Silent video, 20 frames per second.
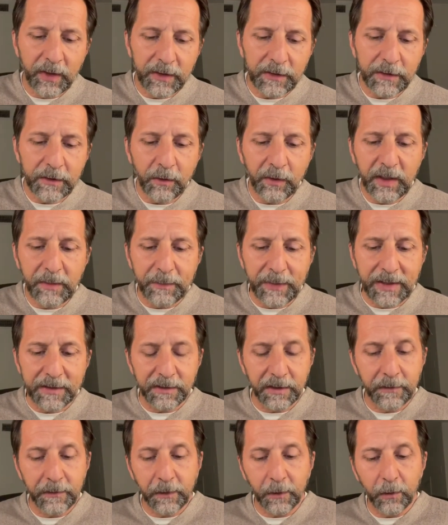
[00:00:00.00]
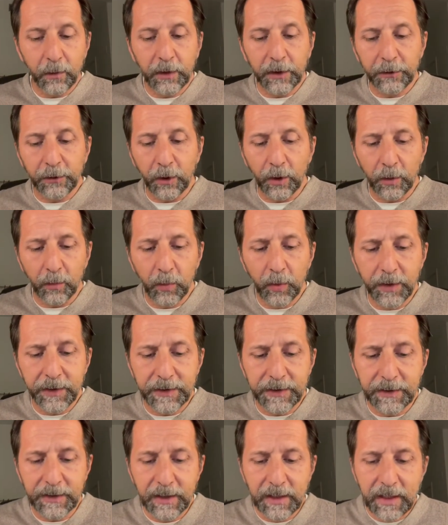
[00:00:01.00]
slowly passing through the tall
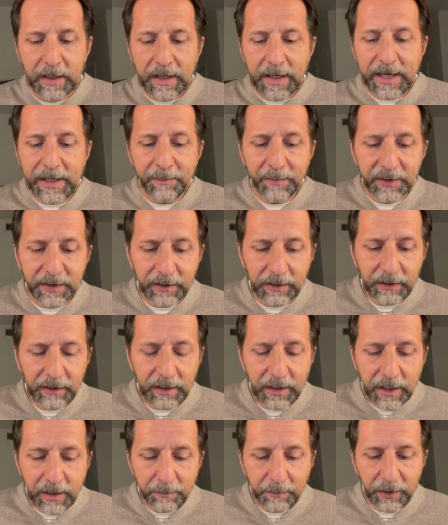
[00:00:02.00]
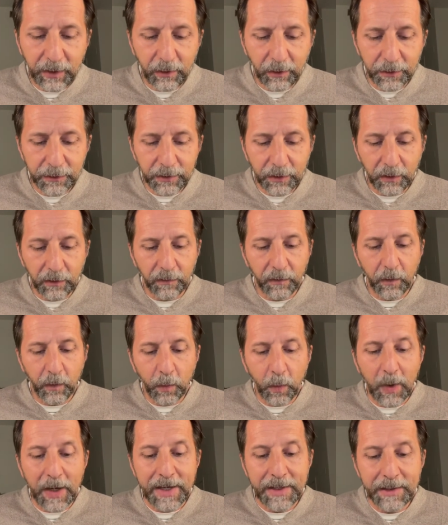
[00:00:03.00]
woods, empty because of
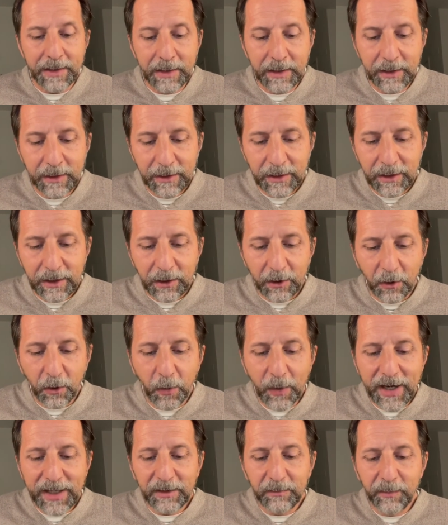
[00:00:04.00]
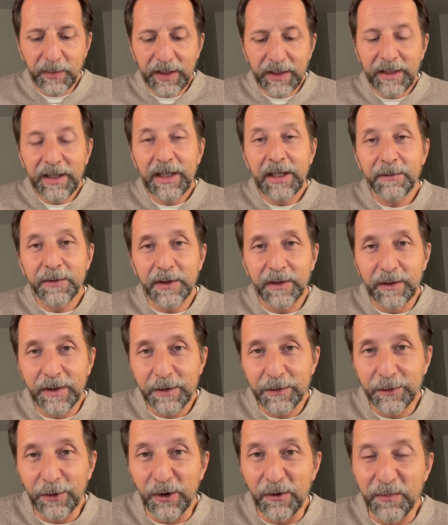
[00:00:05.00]
one who had believed the
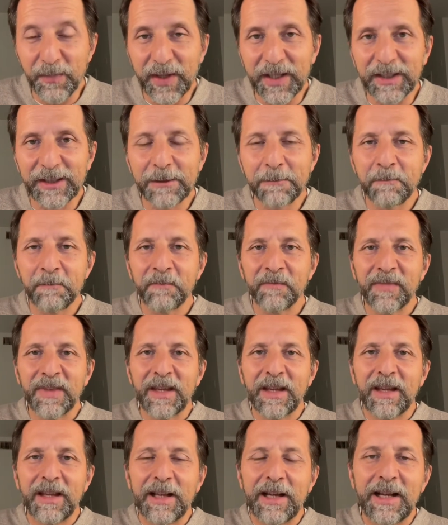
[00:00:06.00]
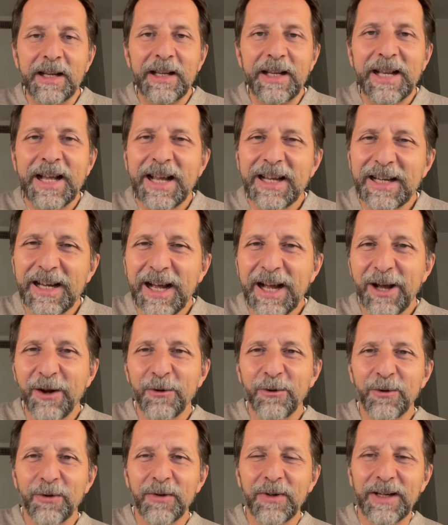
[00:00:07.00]
serpent. I like
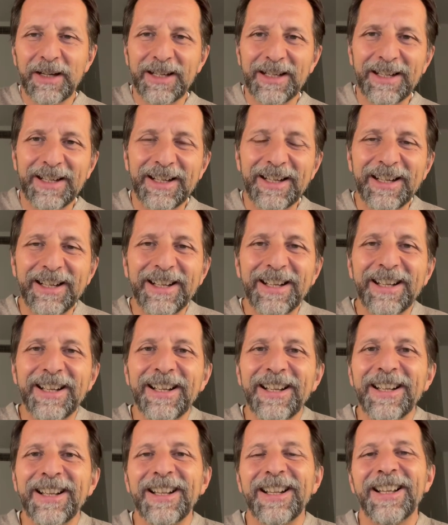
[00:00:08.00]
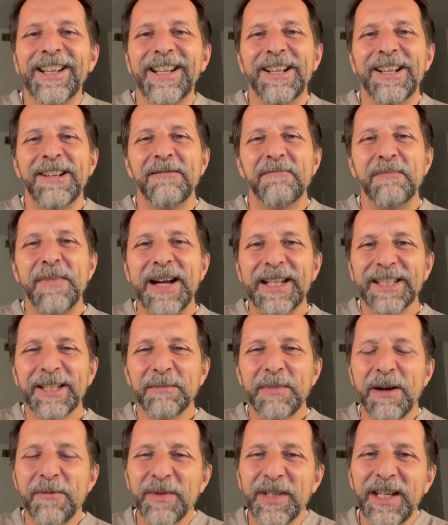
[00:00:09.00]
how uh,
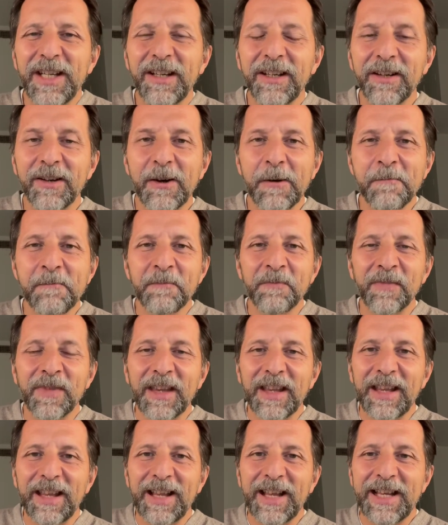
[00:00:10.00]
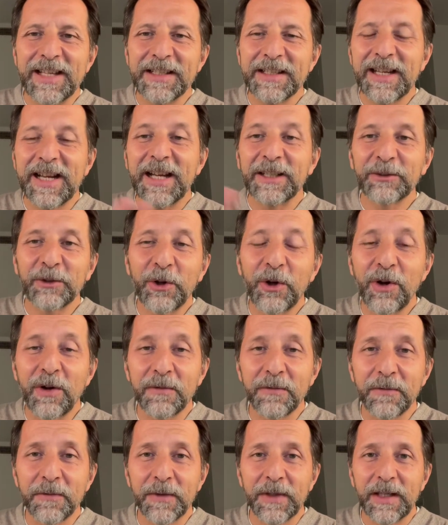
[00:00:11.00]
Mandelbaum here has cut
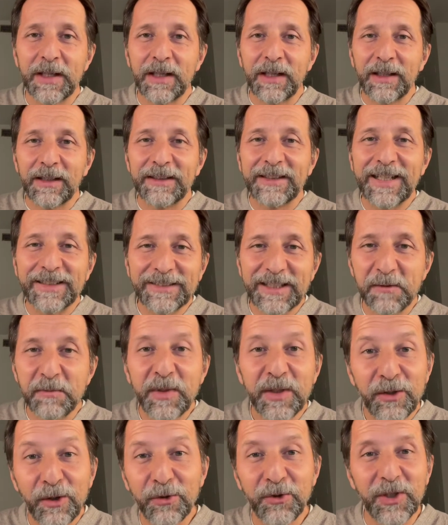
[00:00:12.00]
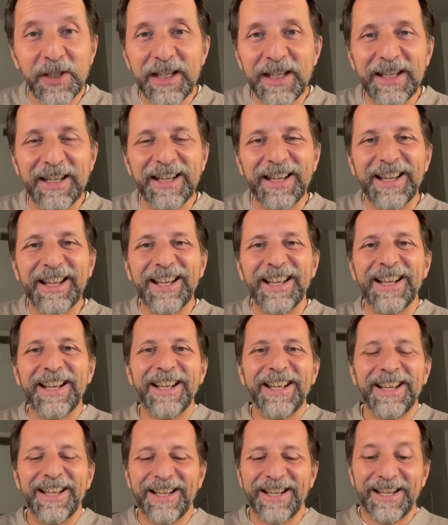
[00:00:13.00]
off Dante's misogyny.
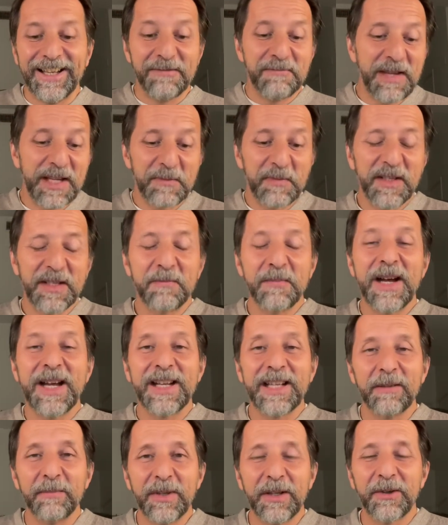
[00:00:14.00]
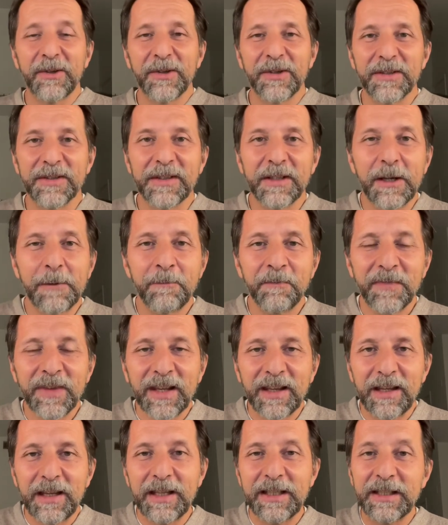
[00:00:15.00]
I, it makes me smile because uh,
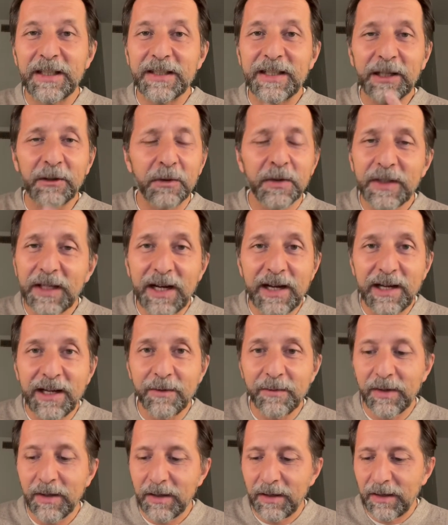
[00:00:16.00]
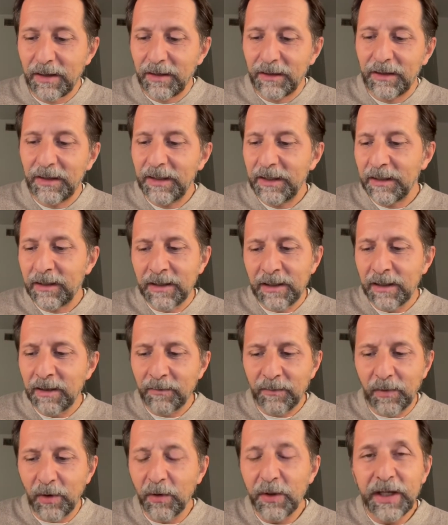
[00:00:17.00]
it's the second time in uh,
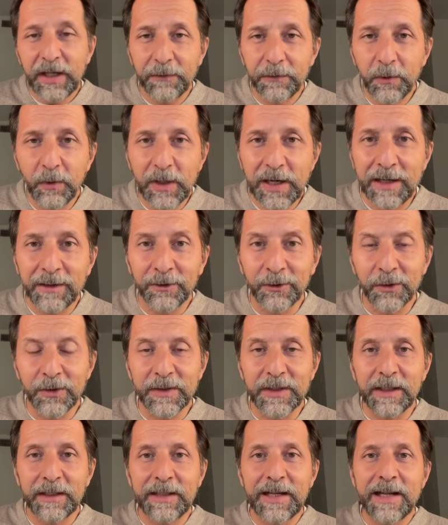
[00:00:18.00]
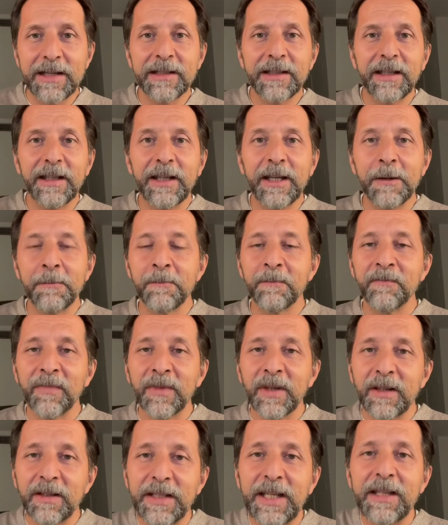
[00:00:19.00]
only a few cantos that Dante
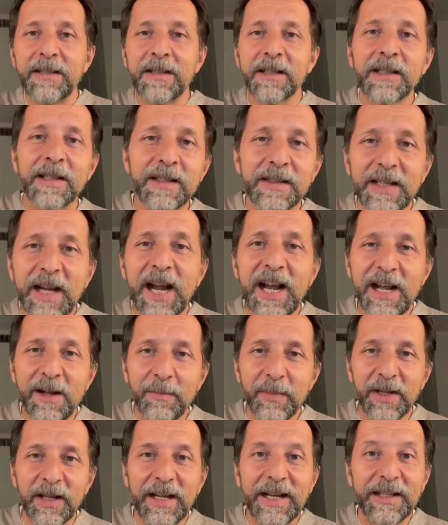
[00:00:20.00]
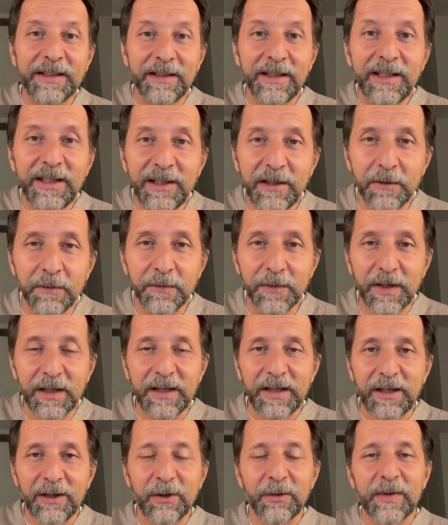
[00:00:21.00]
takes a stab at Eve,
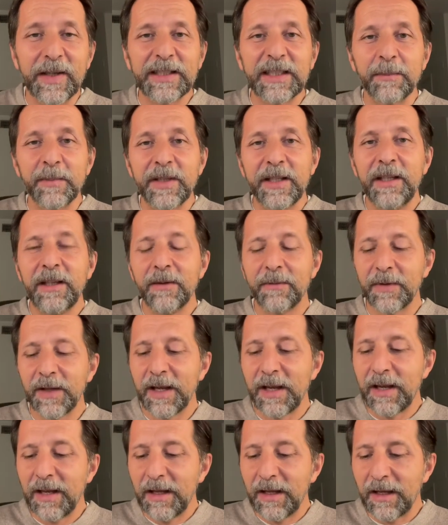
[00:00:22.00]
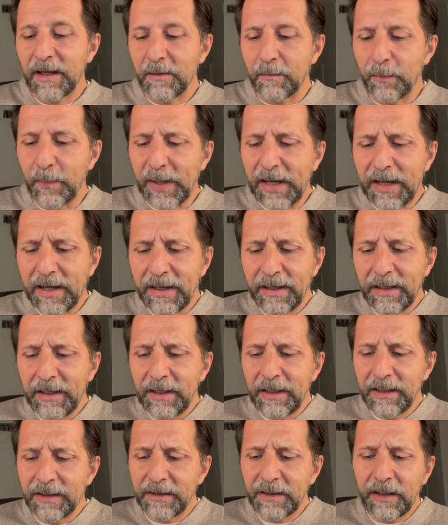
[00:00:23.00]
of Adam and Eve, uh,
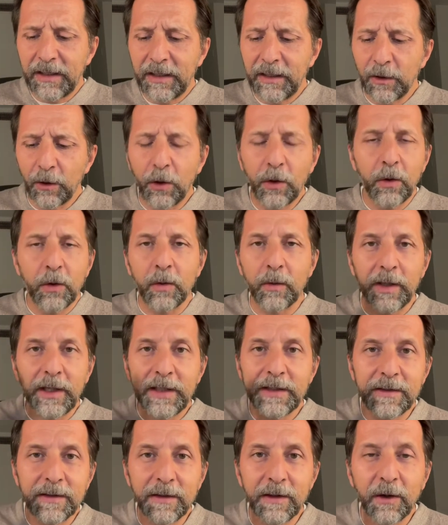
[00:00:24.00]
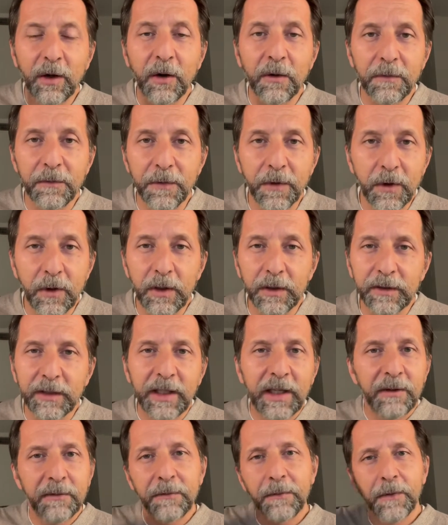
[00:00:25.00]
by saying, oh, it's her fault
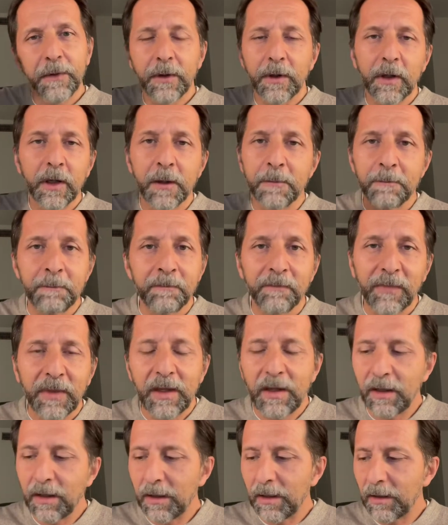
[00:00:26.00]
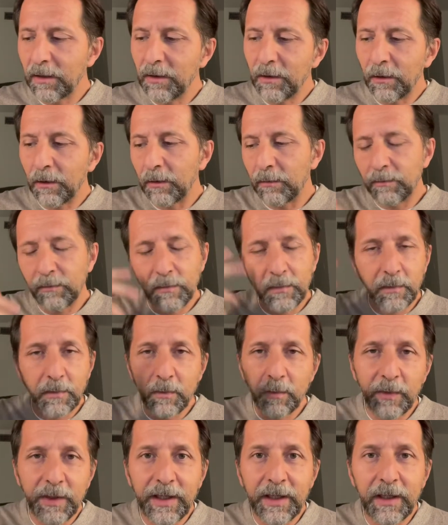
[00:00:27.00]
if uh, uh, you know,
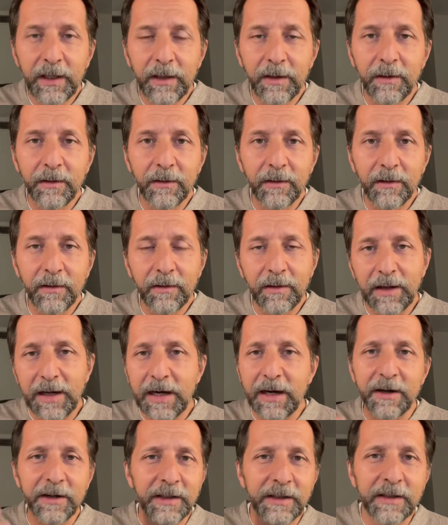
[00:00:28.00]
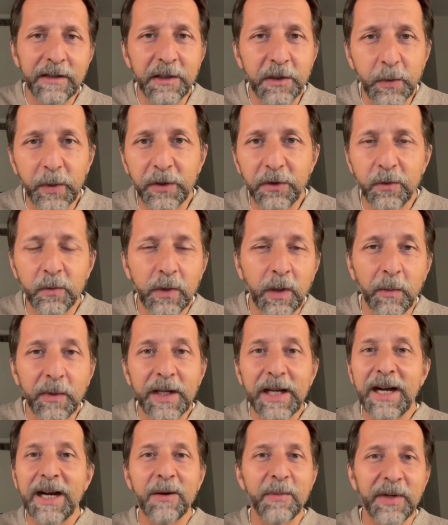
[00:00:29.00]
we are in the situation where we
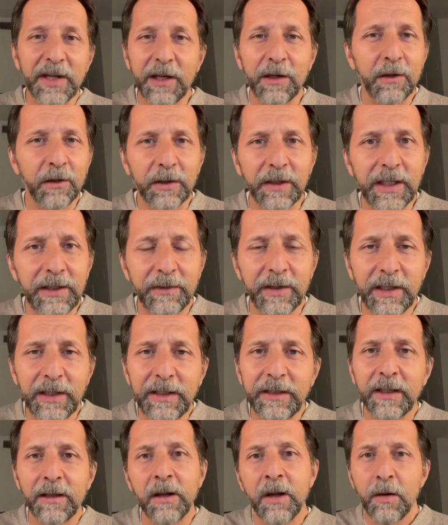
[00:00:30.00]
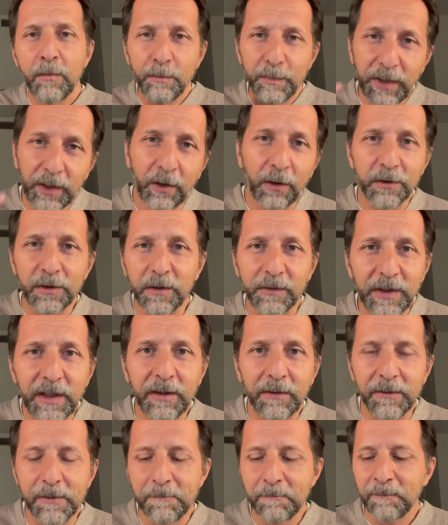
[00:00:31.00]
are, we cannot live in Eden because of Eve,